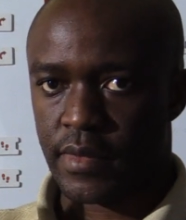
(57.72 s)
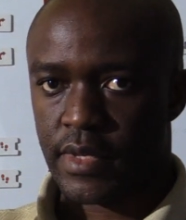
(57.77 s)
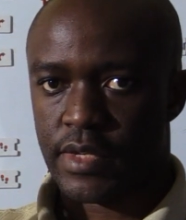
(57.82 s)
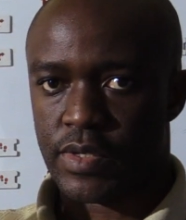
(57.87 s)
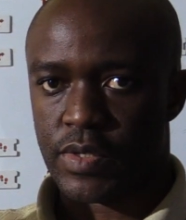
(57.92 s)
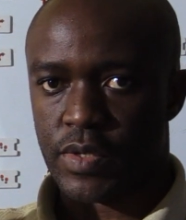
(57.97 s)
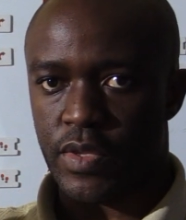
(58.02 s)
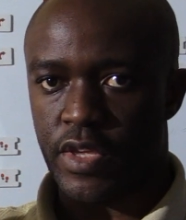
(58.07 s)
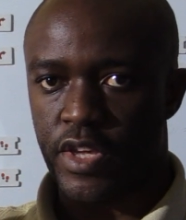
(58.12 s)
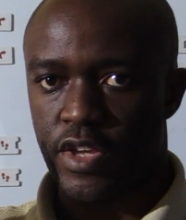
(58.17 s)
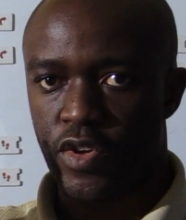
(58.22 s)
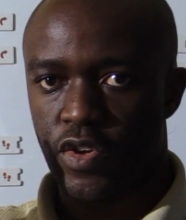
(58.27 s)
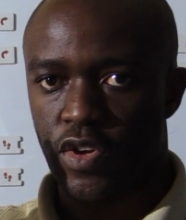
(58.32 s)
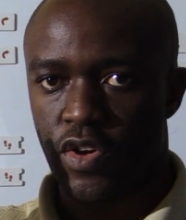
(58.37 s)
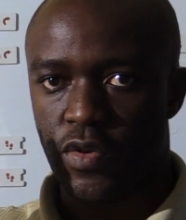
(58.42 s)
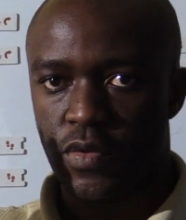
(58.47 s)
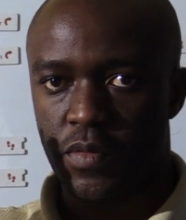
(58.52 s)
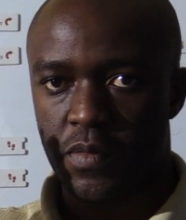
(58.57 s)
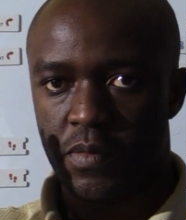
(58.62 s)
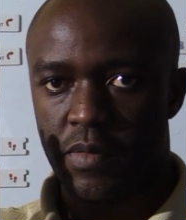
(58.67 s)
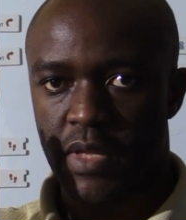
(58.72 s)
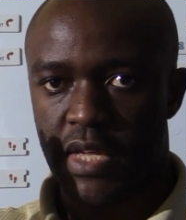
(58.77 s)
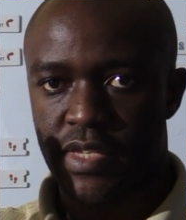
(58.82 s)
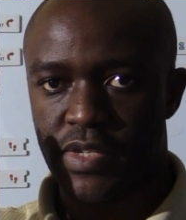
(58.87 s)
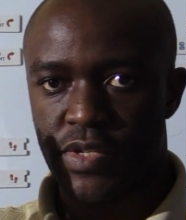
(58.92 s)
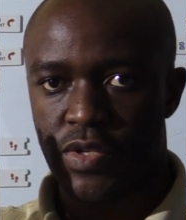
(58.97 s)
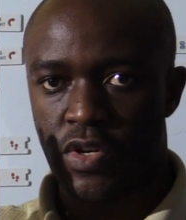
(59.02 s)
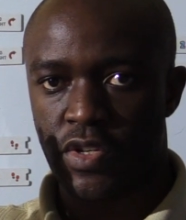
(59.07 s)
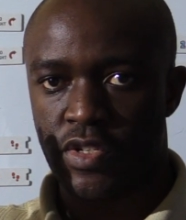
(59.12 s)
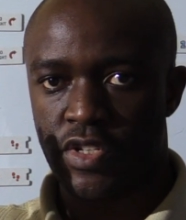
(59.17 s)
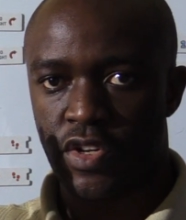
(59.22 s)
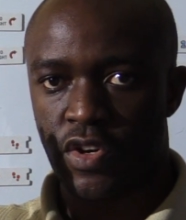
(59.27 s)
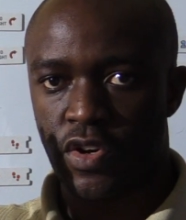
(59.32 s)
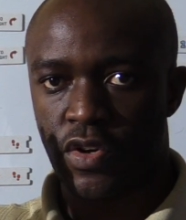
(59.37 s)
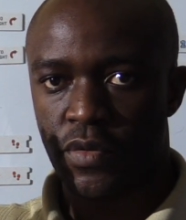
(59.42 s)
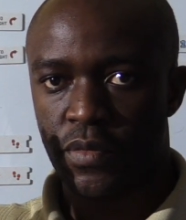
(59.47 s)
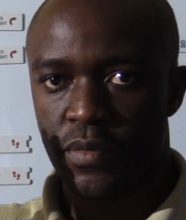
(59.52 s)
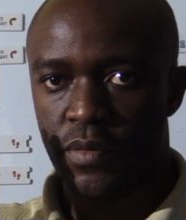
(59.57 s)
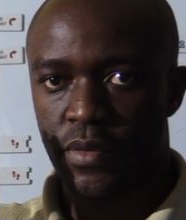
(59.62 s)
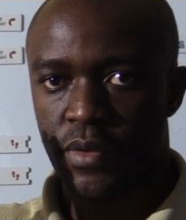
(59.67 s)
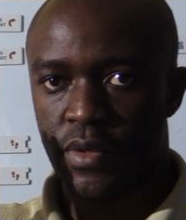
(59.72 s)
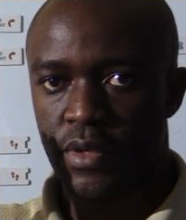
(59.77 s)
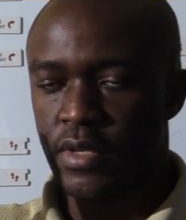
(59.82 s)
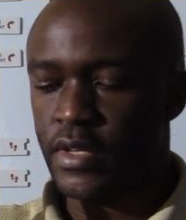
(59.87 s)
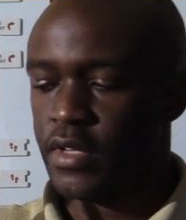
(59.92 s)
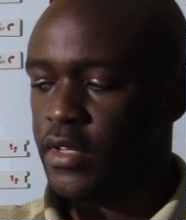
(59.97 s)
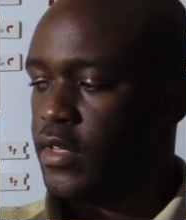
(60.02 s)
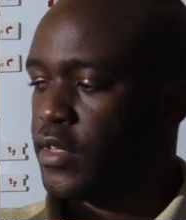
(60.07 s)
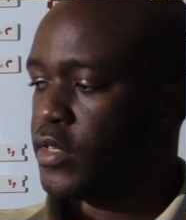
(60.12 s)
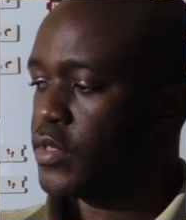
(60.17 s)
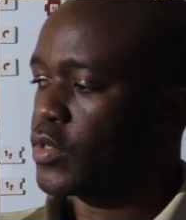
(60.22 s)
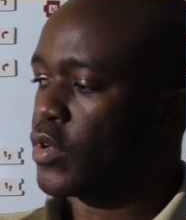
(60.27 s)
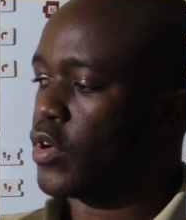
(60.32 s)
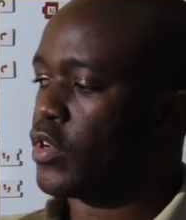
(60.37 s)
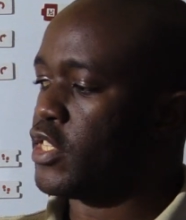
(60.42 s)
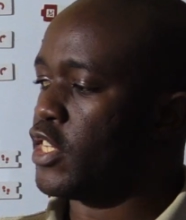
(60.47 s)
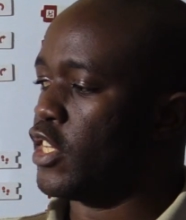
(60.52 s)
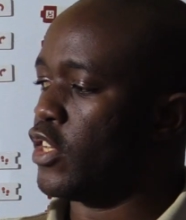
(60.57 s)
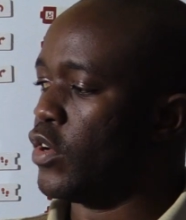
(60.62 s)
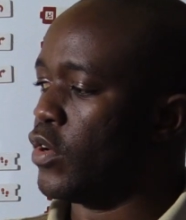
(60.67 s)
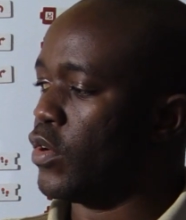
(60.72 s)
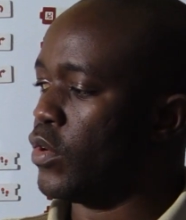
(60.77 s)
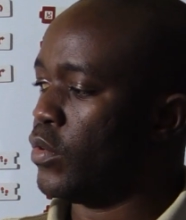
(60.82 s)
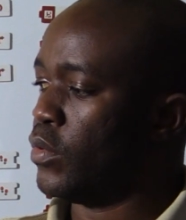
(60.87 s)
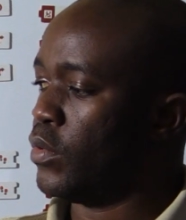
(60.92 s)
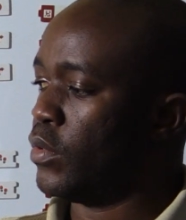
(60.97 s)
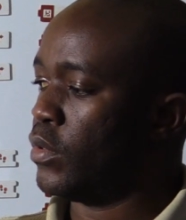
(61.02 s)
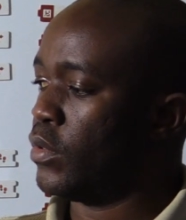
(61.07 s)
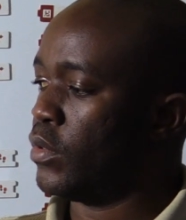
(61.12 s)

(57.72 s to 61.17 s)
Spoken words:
So there you go, that's Scottie Go. Scottie Go.